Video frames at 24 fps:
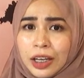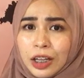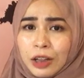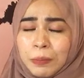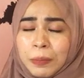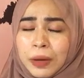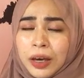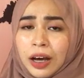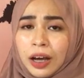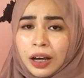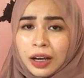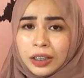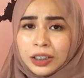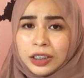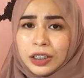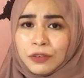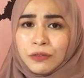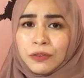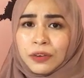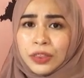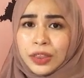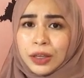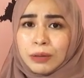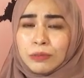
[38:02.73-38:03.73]
it'll be harder
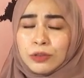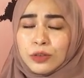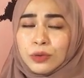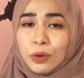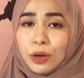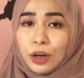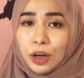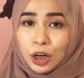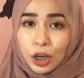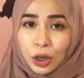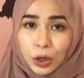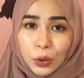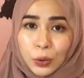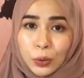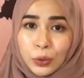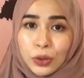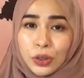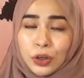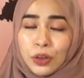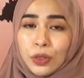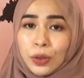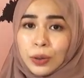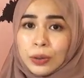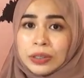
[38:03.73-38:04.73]
for them to
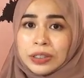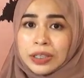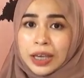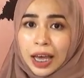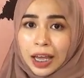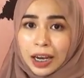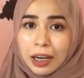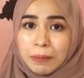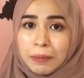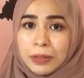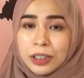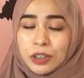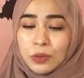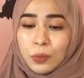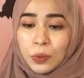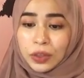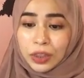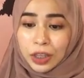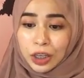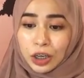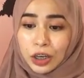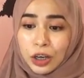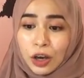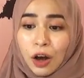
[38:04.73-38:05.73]
load those elements
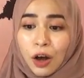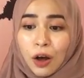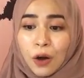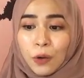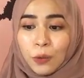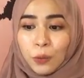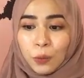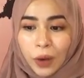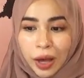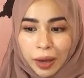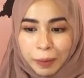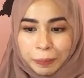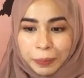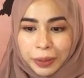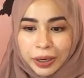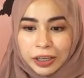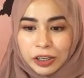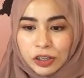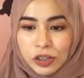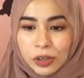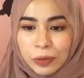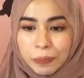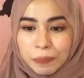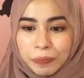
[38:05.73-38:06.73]
within your web
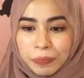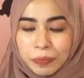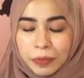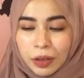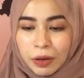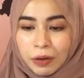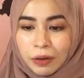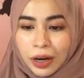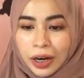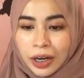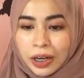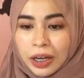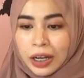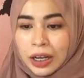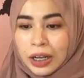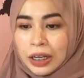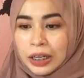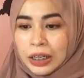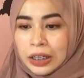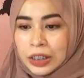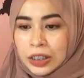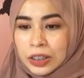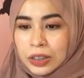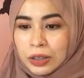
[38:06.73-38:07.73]
page. All right,
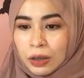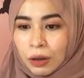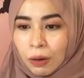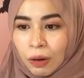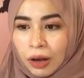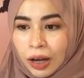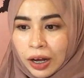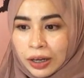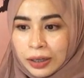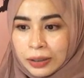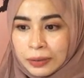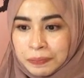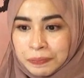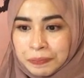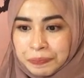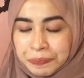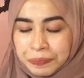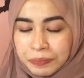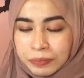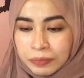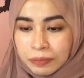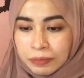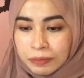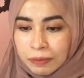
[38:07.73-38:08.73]
so
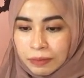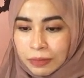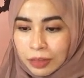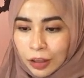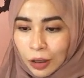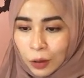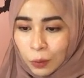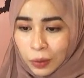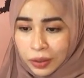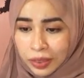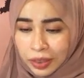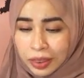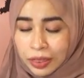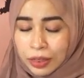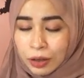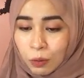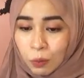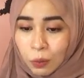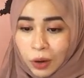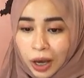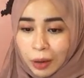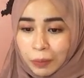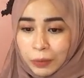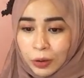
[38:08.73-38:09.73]
within the
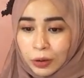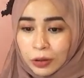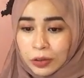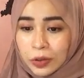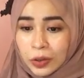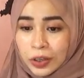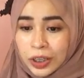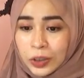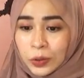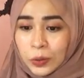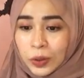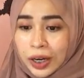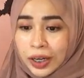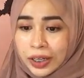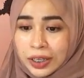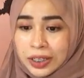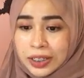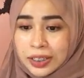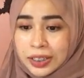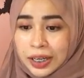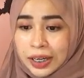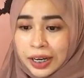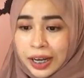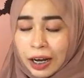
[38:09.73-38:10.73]
web, you also need to
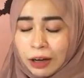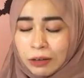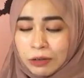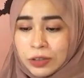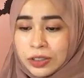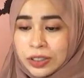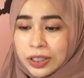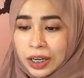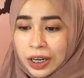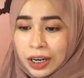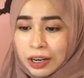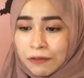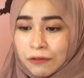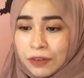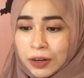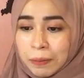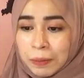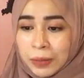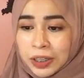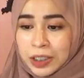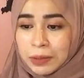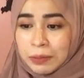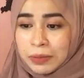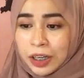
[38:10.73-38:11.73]
understand how to deliver
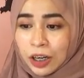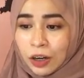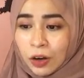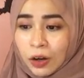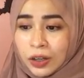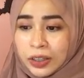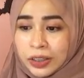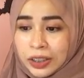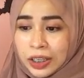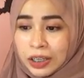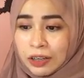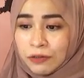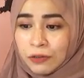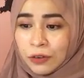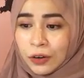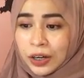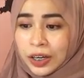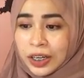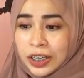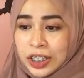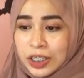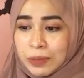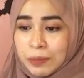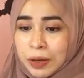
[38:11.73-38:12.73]
multimedia content for
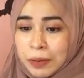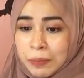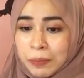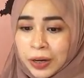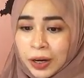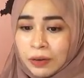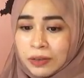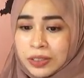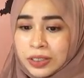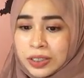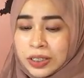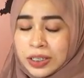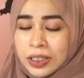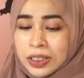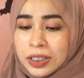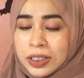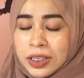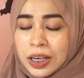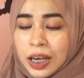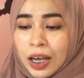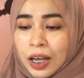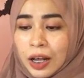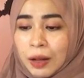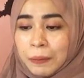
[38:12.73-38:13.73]
HTML
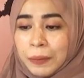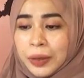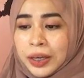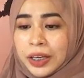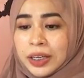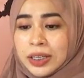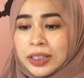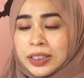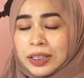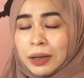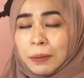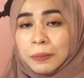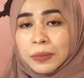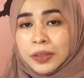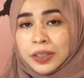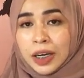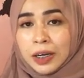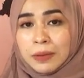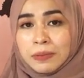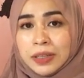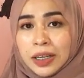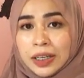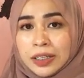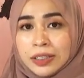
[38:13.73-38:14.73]
browsers, because
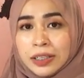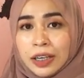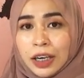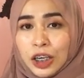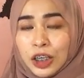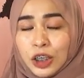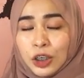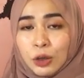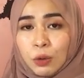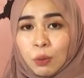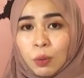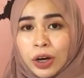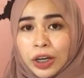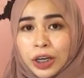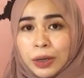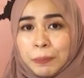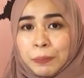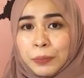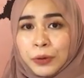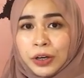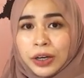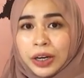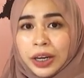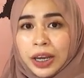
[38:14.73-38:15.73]
sometimes, let's say you want to
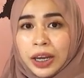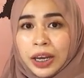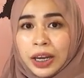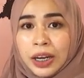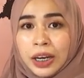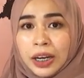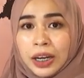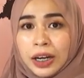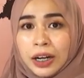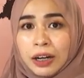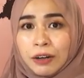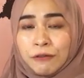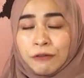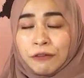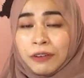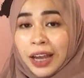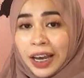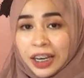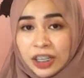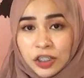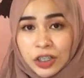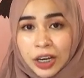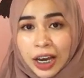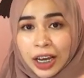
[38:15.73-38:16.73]
put in
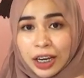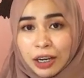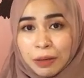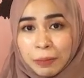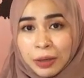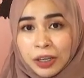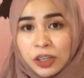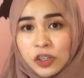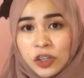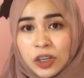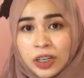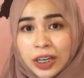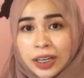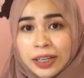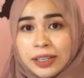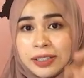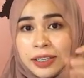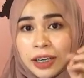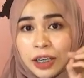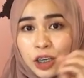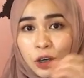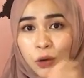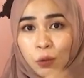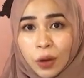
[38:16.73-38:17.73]
flash animation
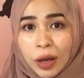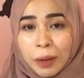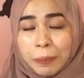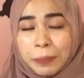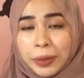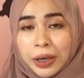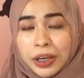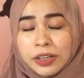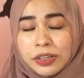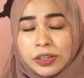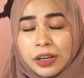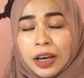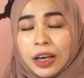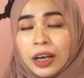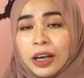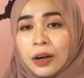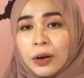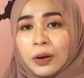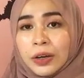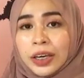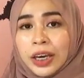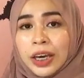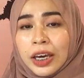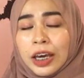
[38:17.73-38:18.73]
inside your web page.
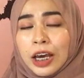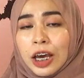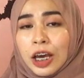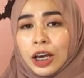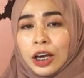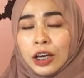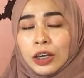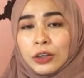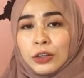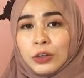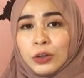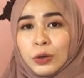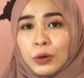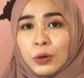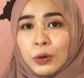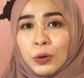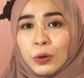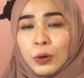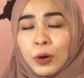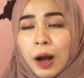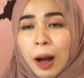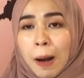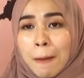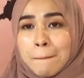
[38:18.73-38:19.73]
Okay,
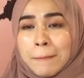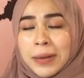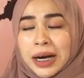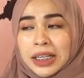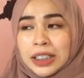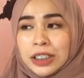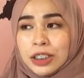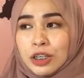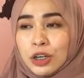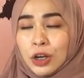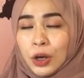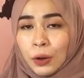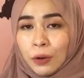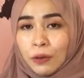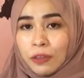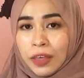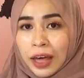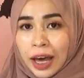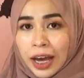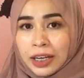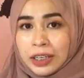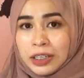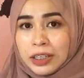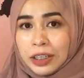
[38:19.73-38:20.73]
you must know
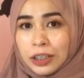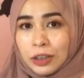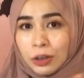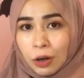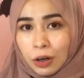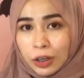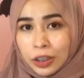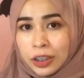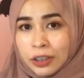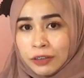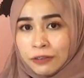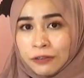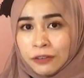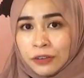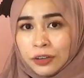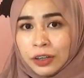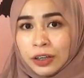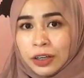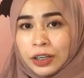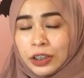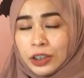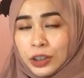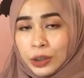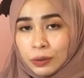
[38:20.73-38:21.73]
that in order
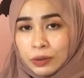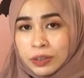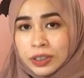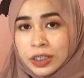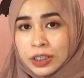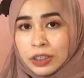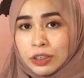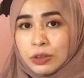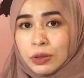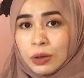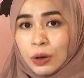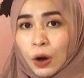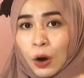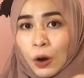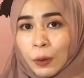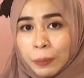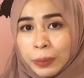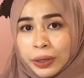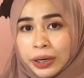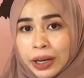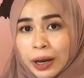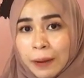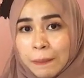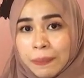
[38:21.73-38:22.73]
for users to
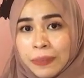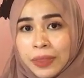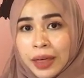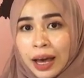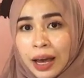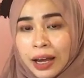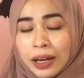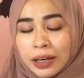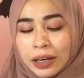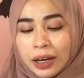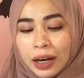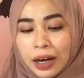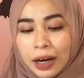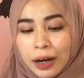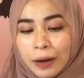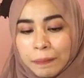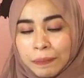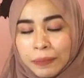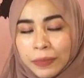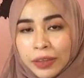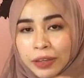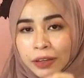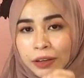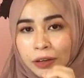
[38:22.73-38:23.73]
open up that
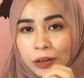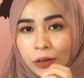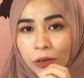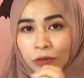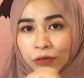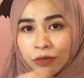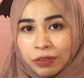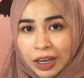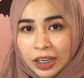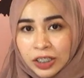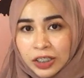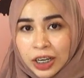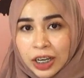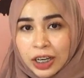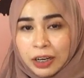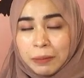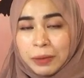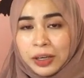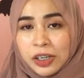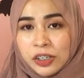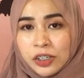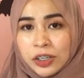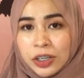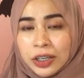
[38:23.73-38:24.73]
flash
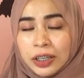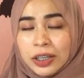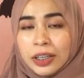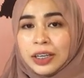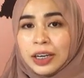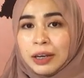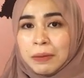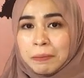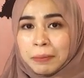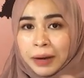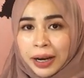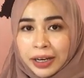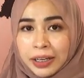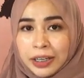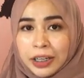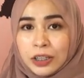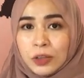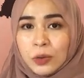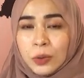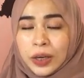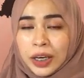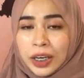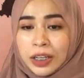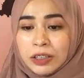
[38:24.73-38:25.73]
animation, they might
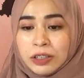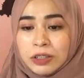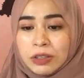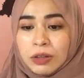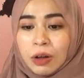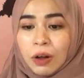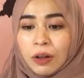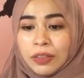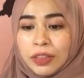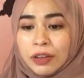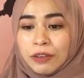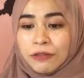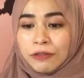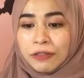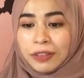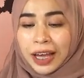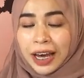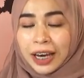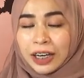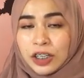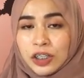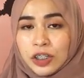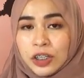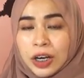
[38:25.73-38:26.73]
need to install the
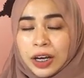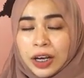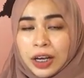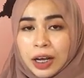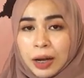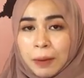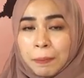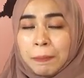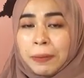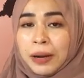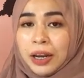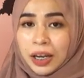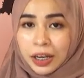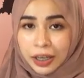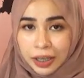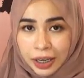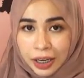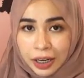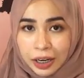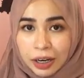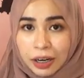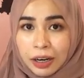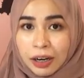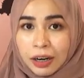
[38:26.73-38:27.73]
Flash
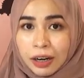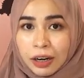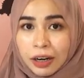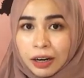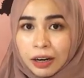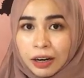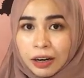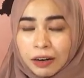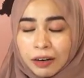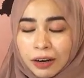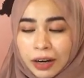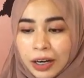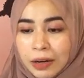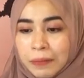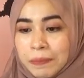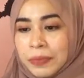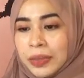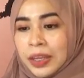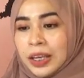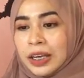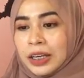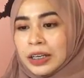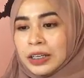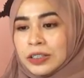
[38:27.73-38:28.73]
plugin. Right?
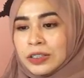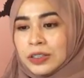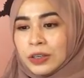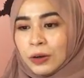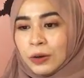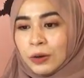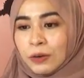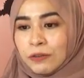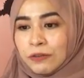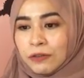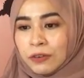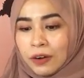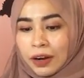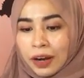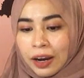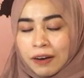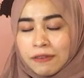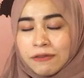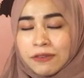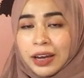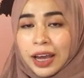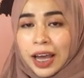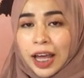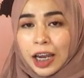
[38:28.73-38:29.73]
So for
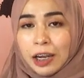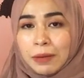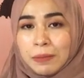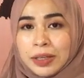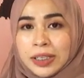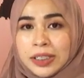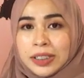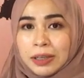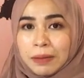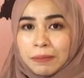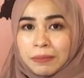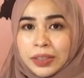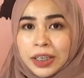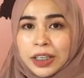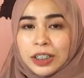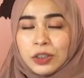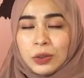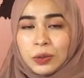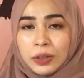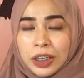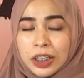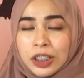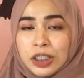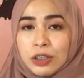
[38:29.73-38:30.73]
every element,
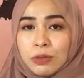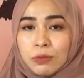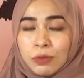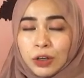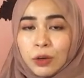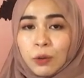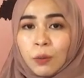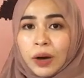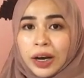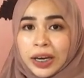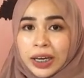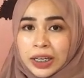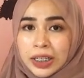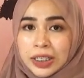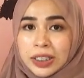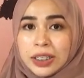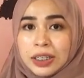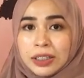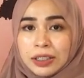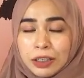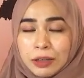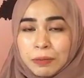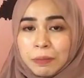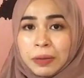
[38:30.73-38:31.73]
sometimes you need to require
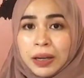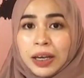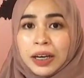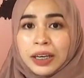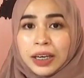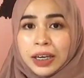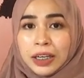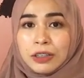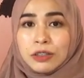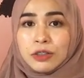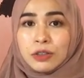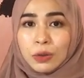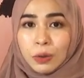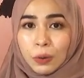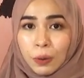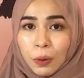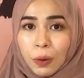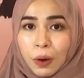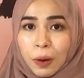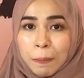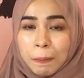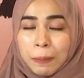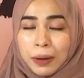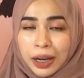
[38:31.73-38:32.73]
certain plugins
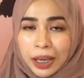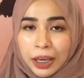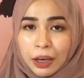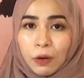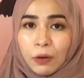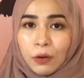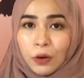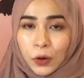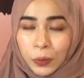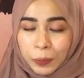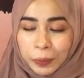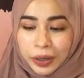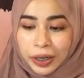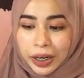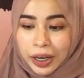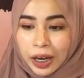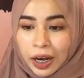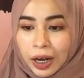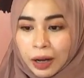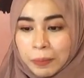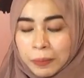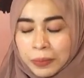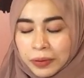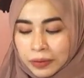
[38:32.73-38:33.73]
to play or open it
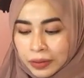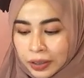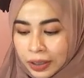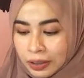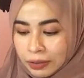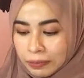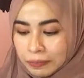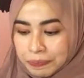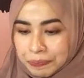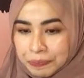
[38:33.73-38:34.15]
up. Okay.